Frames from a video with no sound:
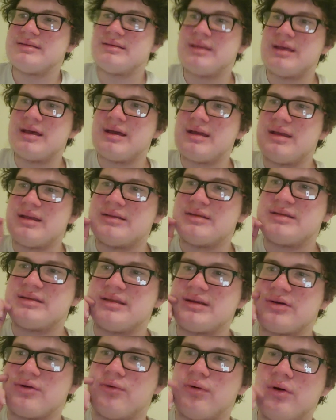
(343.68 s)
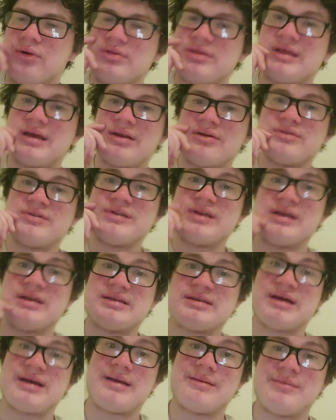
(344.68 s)
It's the quote Thanos
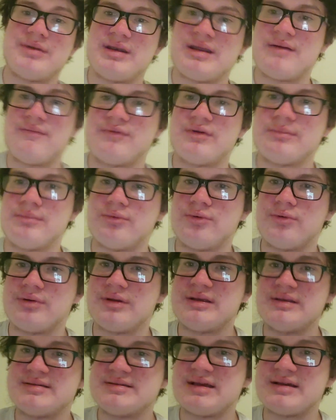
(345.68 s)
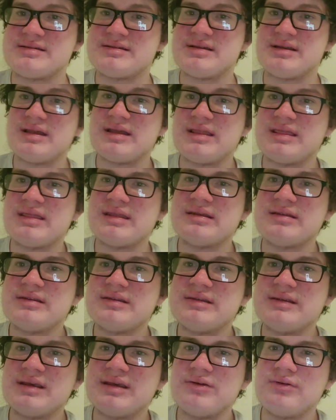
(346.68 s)
says, "I am inevitable." He says it in this
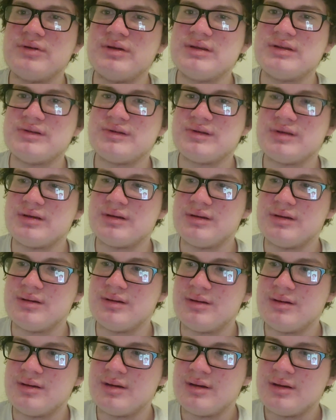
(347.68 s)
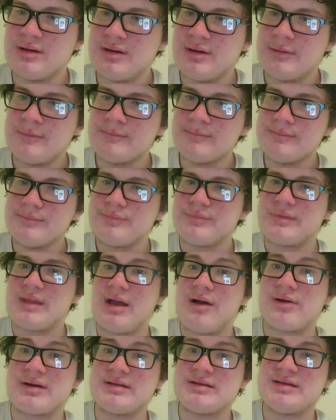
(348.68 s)
series.
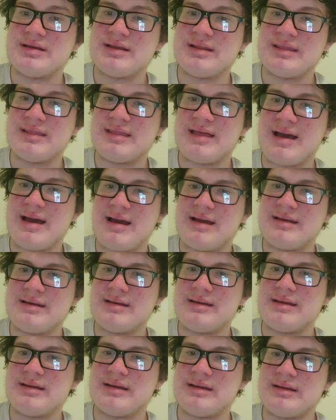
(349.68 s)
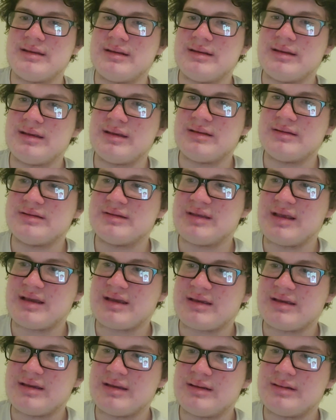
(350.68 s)
I'll get to that in a
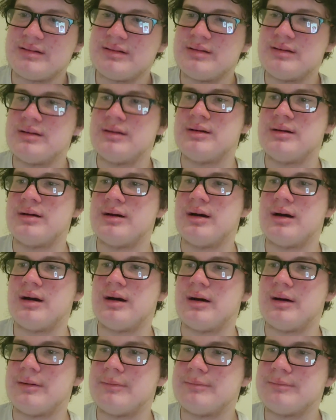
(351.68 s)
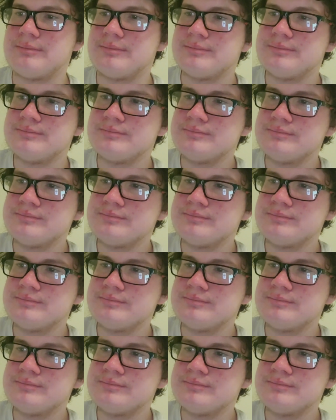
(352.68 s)
second. But